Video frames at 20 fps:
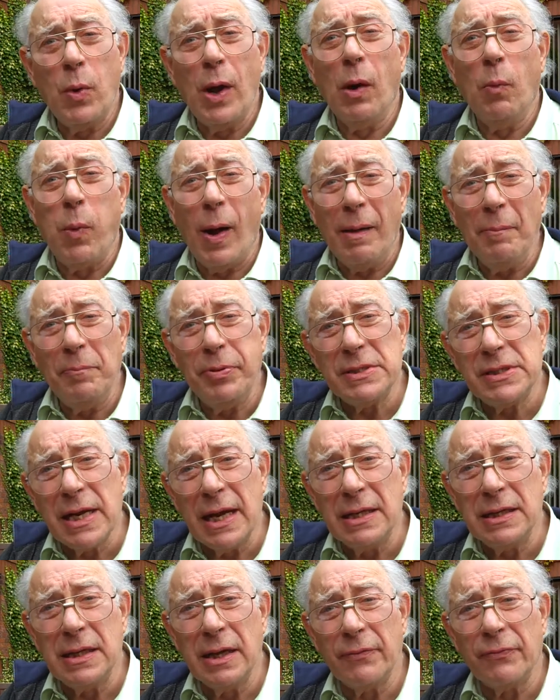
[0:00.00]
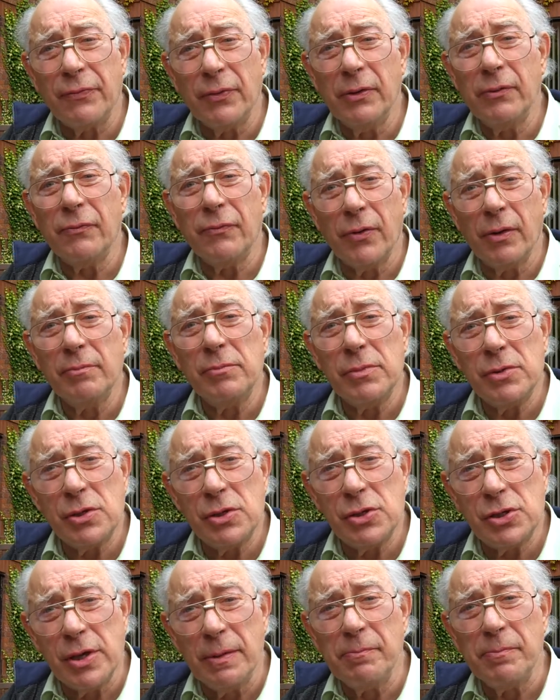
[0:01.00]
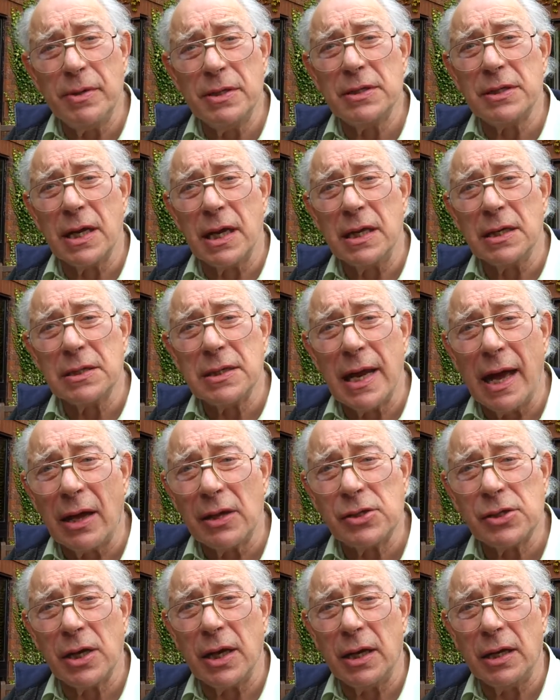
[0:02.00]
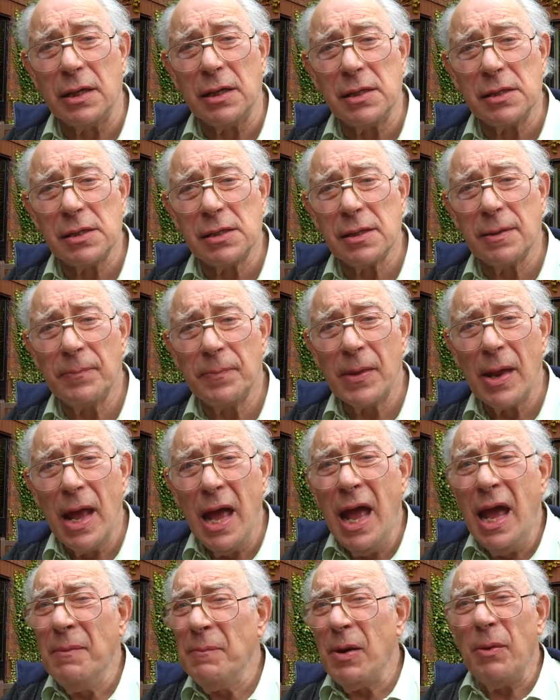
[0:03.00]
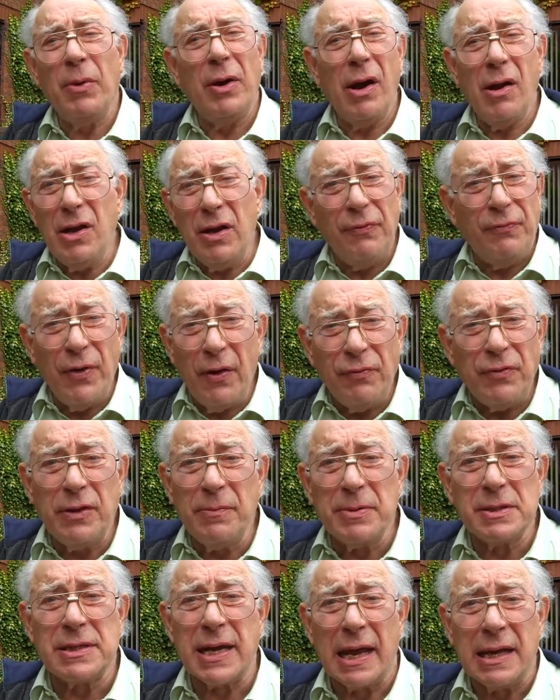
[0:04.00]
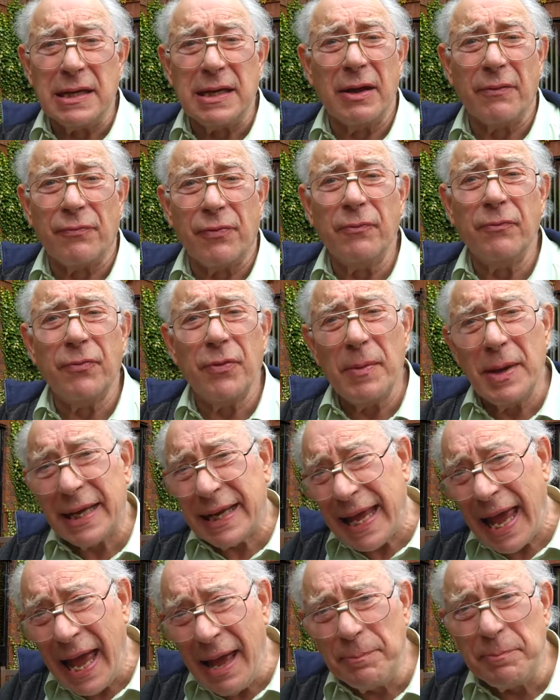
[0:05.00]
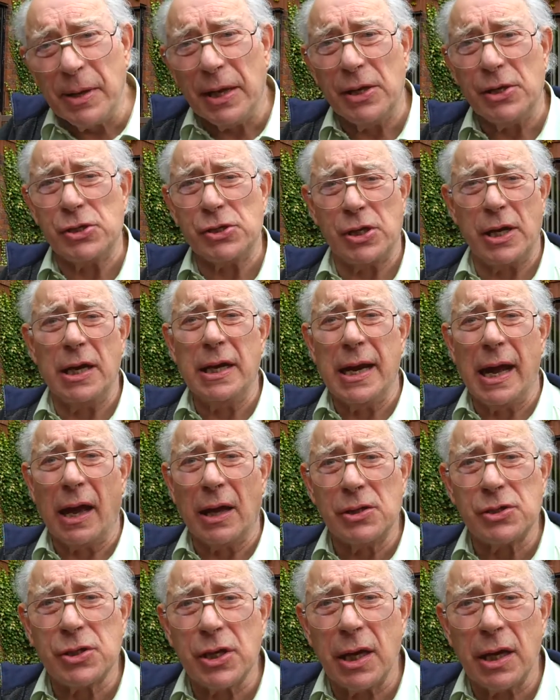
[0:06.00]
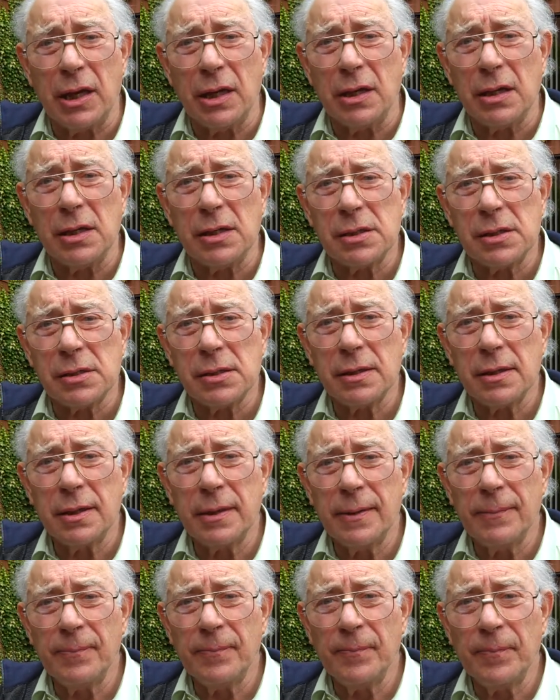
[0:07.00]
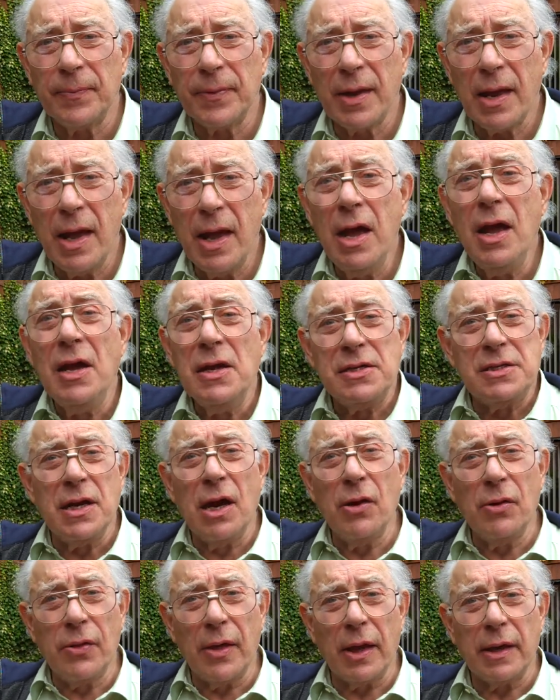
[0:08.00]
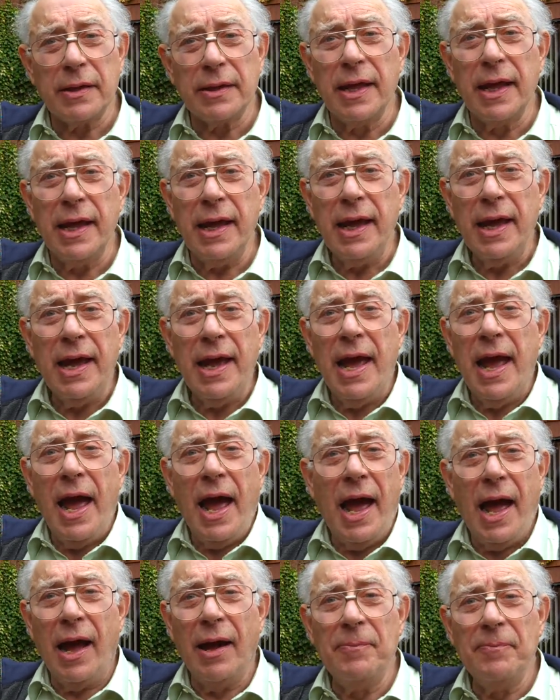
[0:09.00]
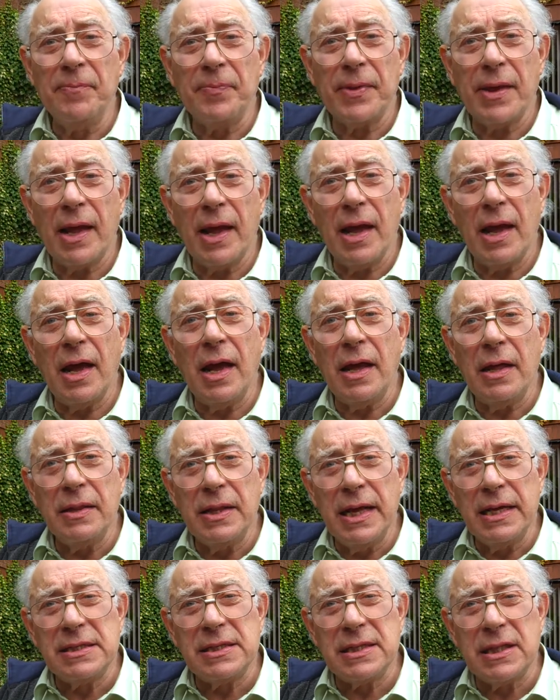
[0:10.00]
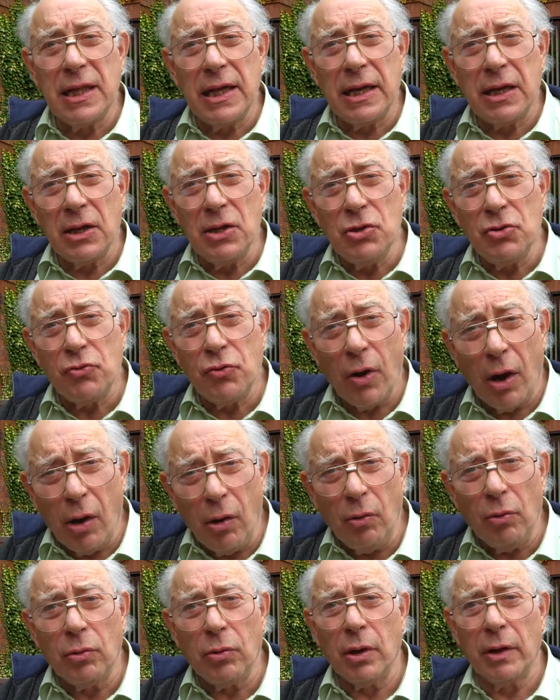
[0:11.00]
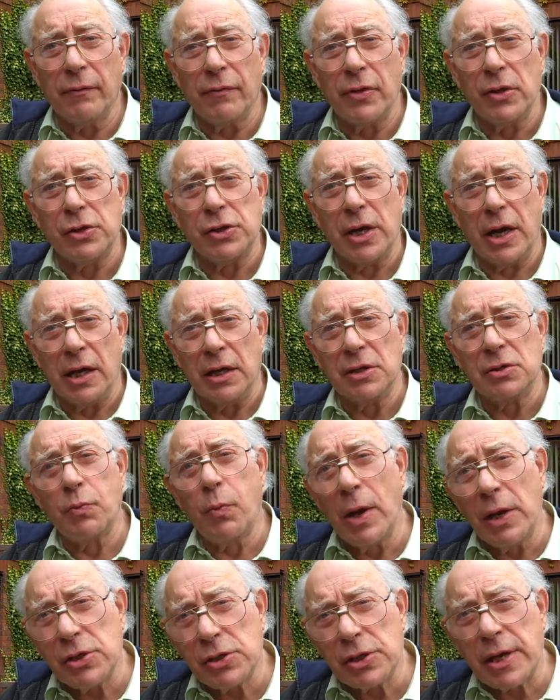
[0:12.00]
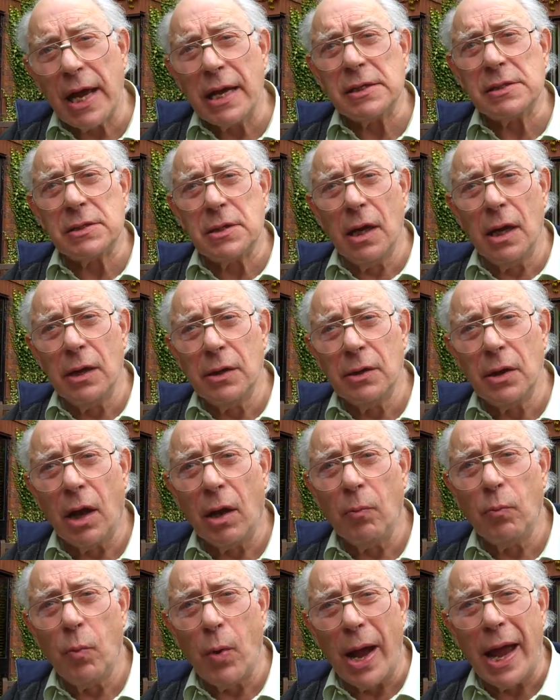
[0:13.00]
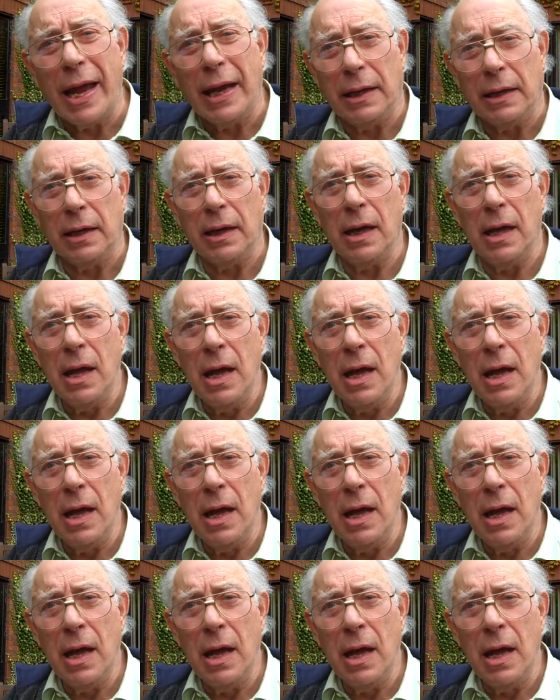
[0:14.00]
we're 1% different from chimpanzees in our genes. But we're only 50% different from a cabbage in our genes. So that the, um, it's the control of the genes, which gets turned on when,